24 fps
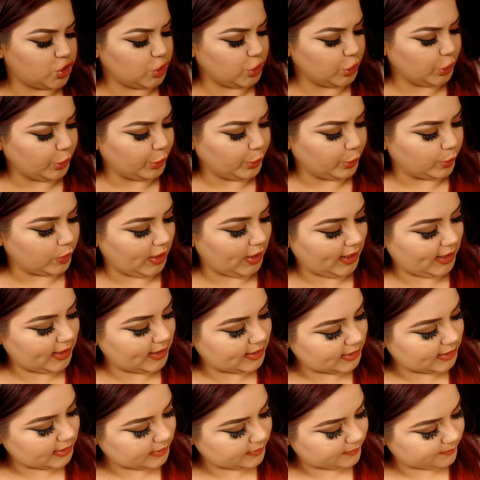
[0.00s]
So
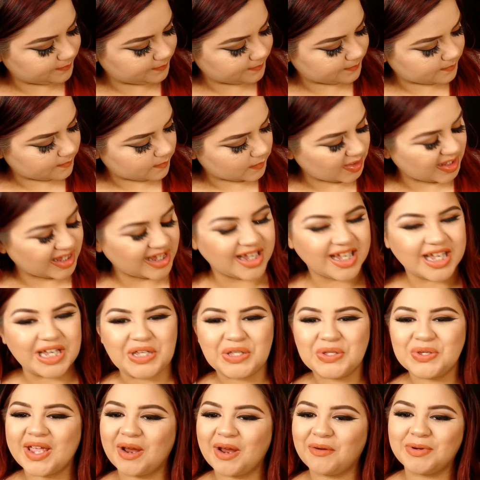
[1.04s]

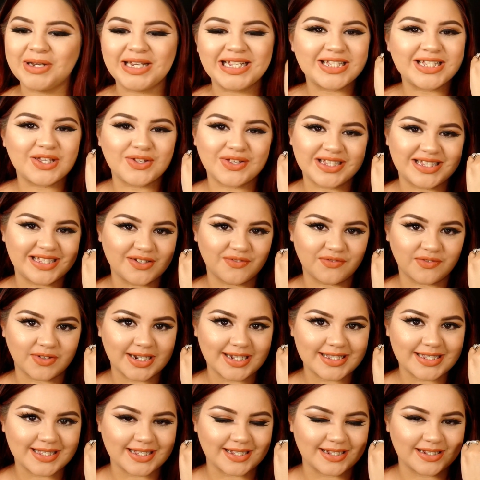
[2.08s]
you can't really tell the
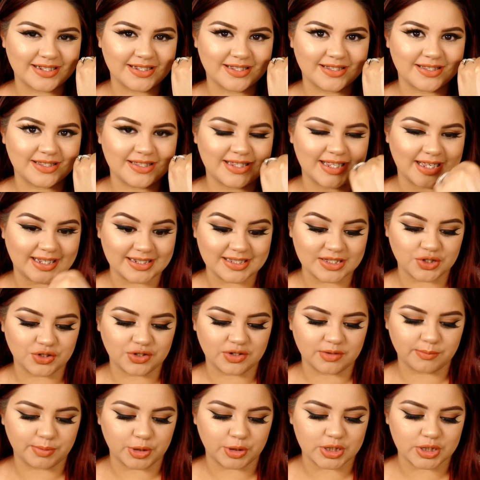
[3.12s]
difference unless you're in